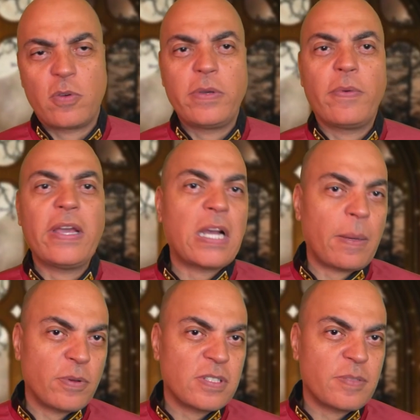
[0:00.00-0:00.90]
or we wake
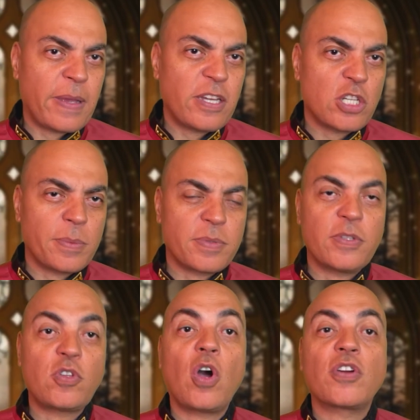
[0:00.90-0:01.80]
up on spaceships,
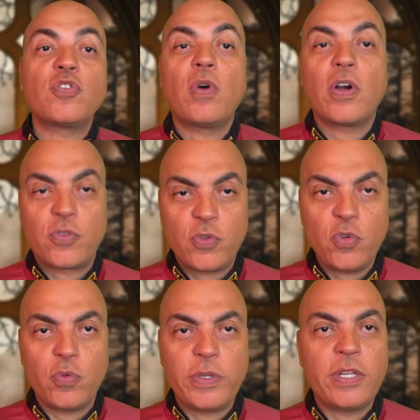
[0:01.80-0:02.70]
we talk to our
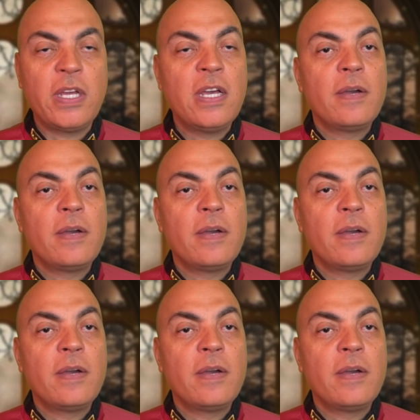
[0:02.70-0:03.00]
crew,